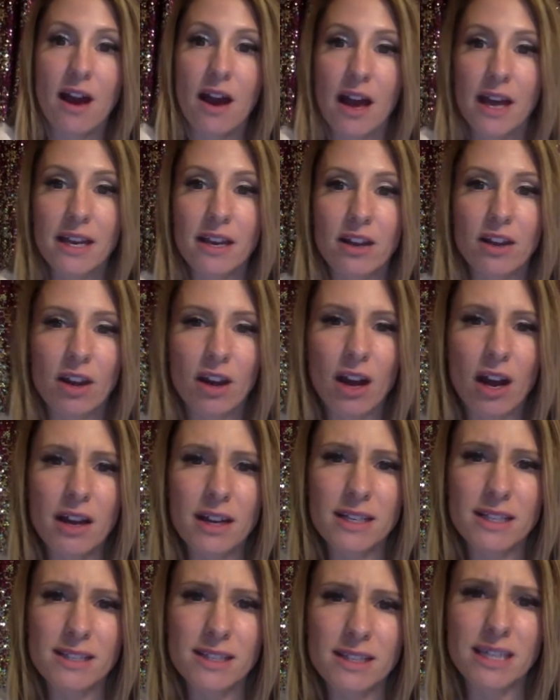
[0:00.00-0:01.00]
And
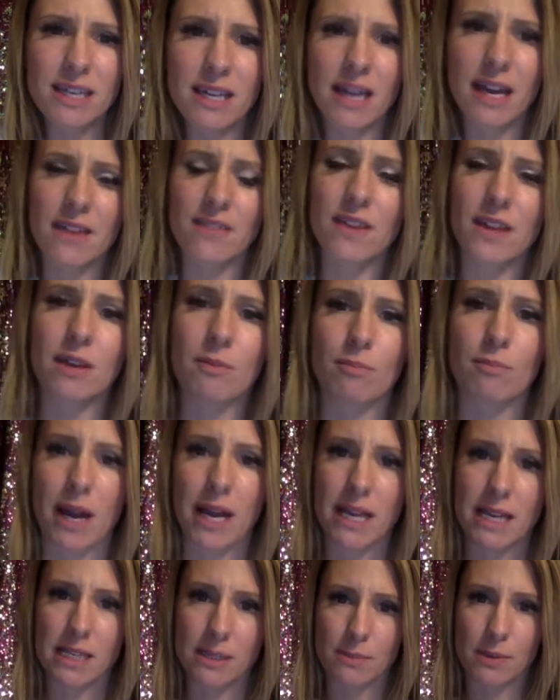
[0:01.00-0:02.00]
honestly, I think in my
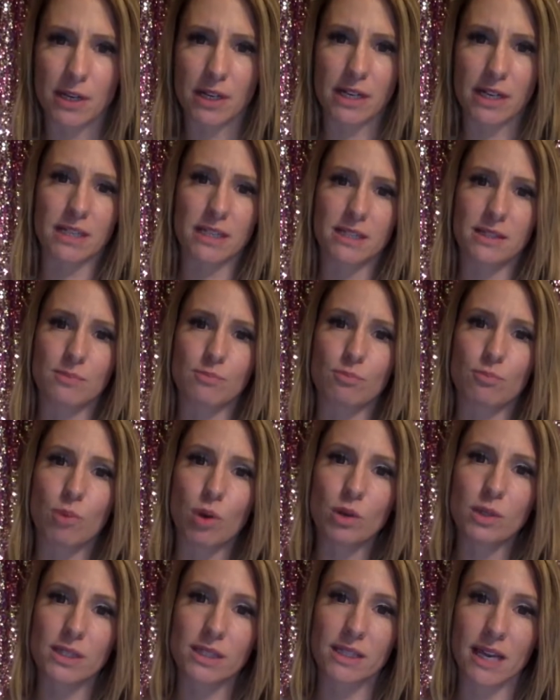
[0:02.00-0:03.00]
experience,
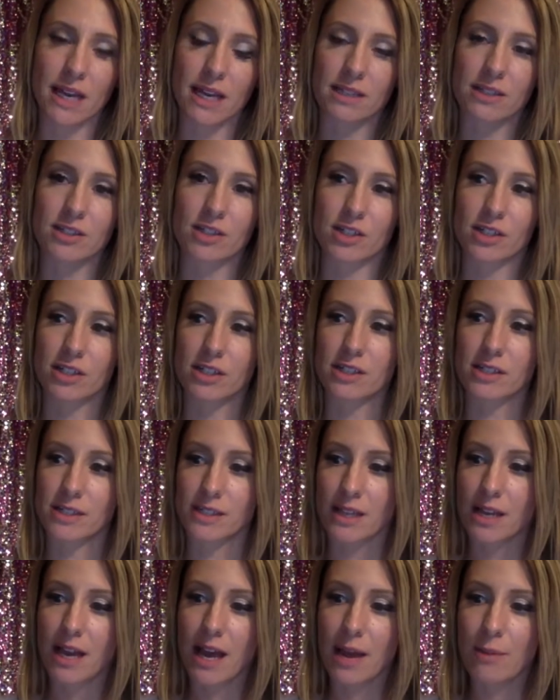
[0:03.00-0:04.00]
most
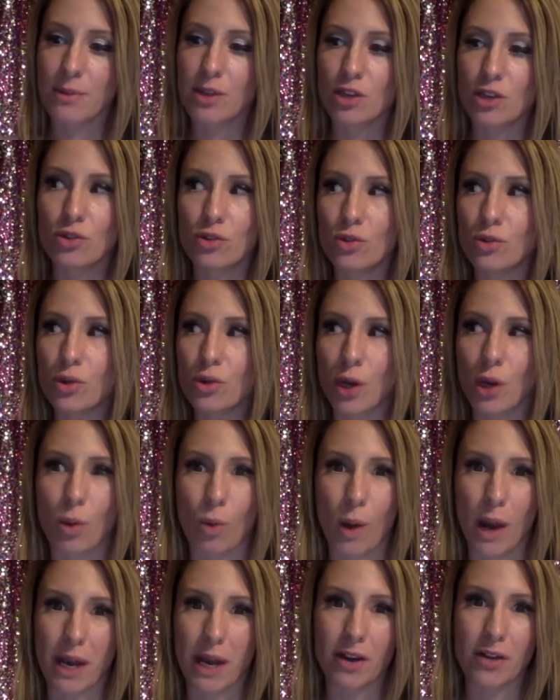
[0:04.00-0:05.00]
cancers, I mean, you do
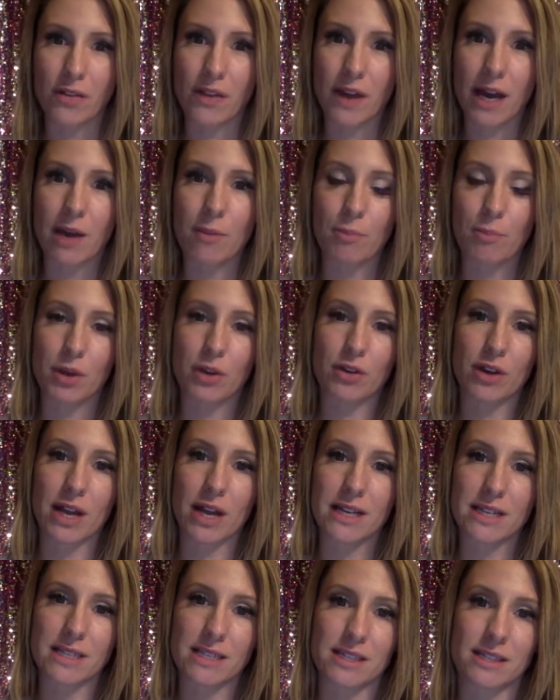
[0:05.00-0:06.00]
require that, but you're
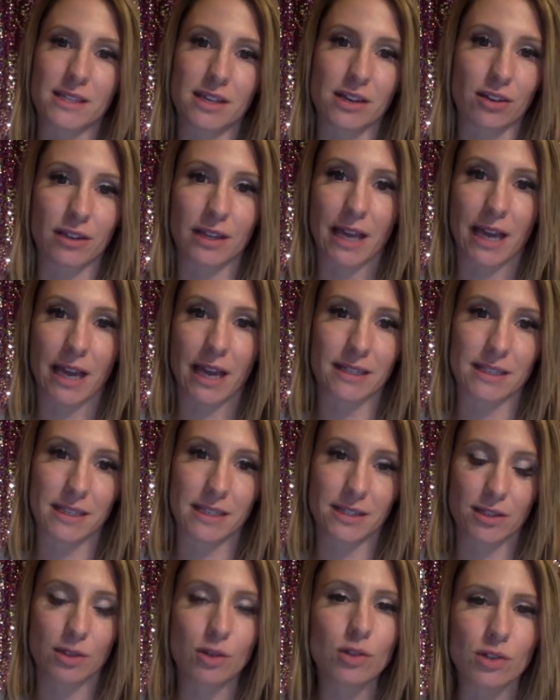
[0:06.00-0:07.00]
not necessarily
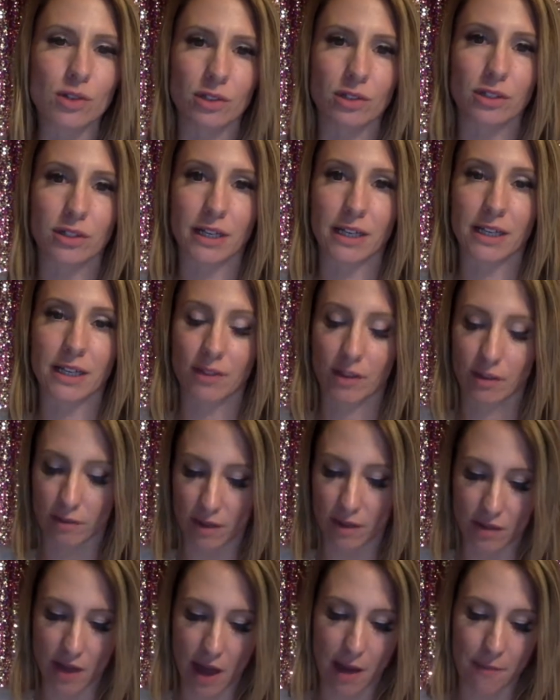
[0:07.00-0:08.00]
antisocial or anything
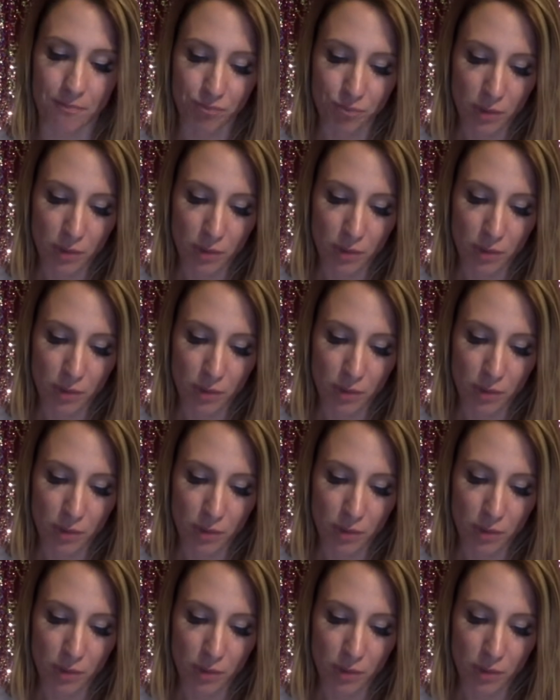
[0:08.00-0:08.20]
like that.